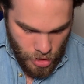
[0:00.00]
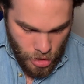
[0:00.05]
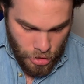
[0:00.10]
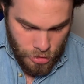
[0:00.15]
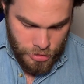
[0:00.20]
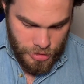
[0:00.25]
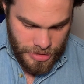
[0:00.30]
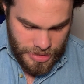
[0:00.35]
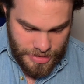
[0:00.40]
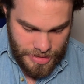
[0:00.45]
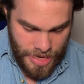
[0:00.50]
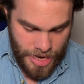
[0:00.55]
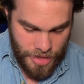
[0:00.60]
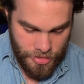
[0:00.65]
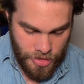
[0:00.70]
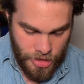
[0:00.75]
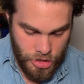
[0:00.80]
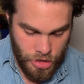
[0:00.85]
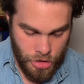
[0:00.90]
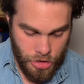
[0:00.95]

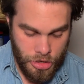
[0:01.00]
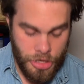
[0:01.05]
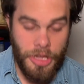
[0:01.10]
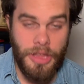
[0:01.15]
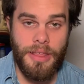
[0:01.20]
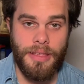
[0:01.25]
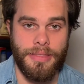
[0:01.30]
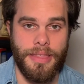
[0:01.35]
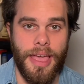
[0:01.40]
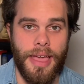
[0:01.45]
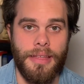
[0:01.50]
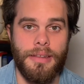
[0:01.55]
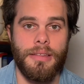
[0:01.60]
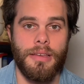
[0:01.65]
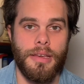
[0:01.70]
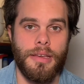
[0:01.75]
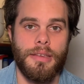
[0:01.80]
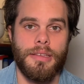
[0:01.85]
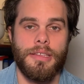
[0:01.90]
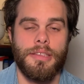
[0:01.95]
understand that you're good at that.
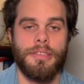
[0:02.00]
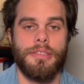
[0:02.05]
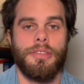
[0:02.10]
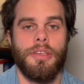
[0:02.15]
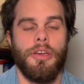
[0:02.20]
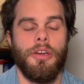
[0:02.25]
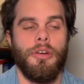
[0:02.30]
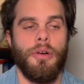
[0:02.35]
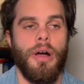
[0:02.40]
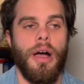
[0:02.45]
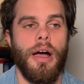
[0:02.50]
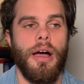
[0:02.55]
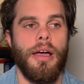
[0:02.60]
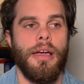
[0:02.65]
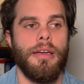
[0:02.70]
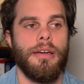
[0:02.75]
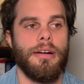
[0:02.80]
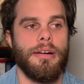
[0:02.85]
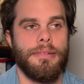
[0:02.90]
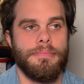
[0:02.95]
So
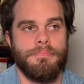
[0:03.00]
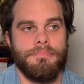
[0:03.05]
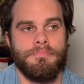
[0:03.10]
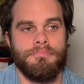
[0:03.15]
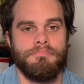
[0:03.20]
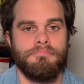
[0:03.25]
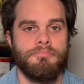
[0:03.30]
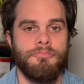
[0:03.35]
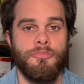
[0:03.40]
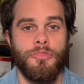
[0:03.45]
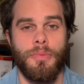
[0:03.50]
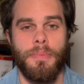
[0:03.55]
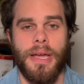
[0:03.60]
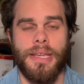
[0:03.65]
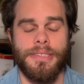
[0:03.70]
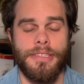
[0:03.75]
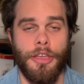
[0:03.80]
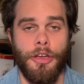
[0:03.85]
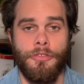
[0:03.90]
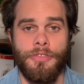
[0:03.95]
I, for
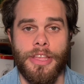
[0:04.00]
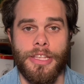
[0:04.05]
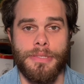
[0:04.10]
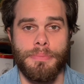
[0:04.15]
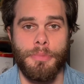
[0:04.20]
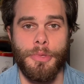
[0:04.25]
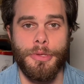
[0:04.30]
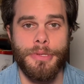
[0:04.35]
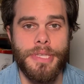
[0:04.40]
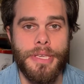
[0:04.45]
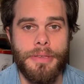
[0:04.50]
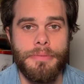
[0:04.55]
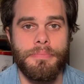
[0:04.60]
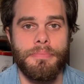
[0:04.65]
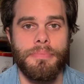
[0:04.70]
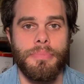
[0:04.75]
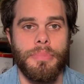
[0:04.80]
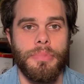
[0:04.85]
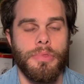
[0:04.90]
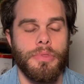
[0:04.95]
myself, that's music,
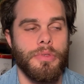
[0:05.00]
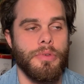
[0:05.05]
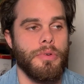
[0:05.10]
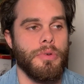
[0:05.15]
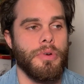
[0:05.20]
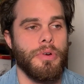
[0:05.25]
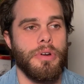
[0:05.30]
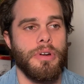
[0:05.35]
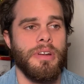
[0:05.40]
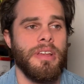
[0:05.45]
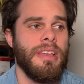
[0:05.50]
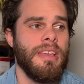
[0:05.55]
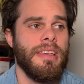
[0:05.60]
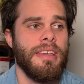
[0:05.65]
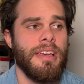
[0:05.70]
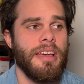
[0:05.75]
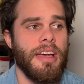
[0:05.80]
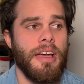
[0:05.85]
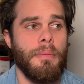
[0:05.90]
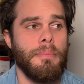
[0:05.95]
or
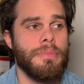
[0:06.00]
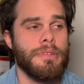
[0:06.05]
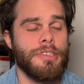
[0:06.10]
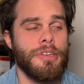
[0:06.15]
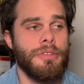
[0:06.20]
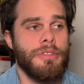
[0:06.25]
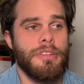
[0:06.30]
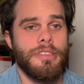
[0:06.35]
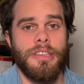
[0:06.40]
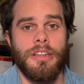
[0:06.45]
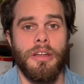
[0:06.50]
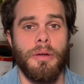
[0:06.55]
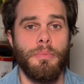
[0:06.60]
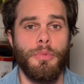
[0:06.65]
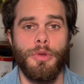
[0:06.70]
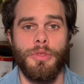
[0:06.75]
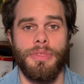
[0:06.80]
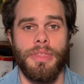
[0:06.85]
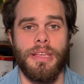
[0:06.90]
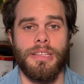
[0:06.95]
I'm sure there's a
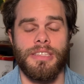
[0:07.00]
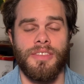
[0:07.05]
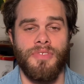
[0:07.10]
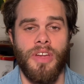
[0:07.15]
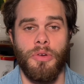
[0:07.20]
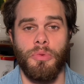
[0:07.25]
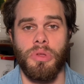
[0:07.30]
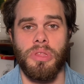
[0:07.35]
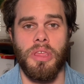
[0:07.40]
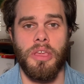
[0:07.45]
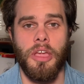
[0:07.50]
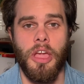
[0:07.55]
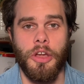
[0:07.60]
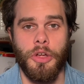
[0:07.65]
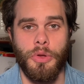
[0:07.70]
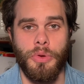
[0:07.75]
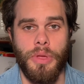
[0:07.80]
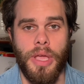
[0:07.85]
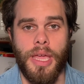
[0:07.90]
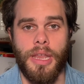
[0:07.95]
number of things if I really got
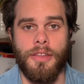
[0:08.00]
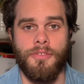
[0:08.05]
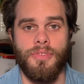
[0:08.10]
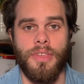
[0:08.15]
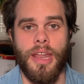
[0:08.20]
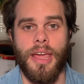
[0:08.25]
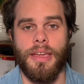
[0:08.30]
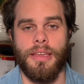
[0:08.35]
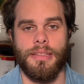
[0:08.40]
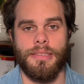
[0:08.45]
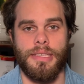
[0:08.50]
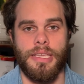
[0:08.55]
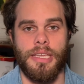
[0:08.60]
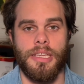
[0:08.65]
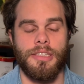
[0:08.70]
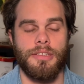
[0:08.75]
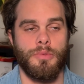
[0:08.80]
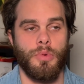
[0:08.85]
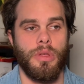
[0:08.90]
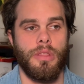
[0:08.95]
creative that I could
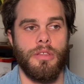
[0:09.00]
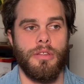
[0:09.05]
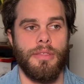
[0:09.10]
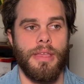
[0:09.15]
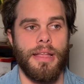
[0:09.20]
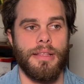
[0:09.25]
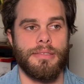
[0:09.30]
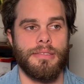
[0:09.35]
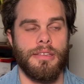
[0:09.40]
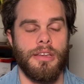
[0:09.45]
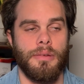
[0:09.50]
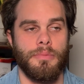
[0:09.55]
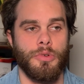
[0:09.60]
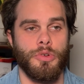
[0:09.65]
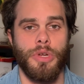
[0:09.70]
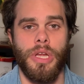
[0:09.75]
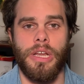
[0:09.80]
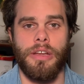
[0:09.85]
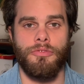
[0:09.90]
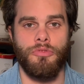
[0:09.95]
teach, whether that's
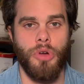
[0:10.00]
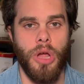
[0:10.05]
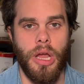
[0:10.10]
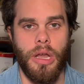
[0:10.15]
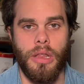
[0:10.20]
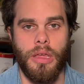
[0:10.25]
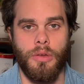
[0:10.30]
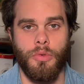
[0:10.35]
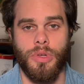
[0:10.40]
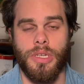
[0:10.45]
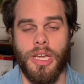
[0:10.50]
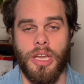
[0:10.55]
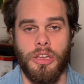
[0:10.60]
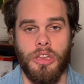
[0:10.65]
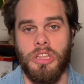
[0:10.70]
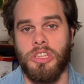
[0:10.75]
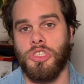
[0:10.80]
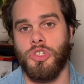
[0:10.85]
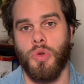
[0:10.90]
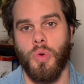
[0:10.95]
creative writing, which I'd
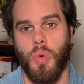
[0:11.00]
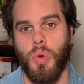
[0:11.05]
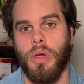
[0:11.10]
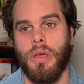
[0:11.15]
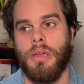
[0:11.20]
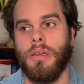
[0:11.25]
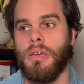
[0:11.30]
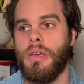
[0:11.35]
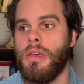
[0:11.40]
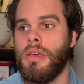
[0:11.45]
enjoy,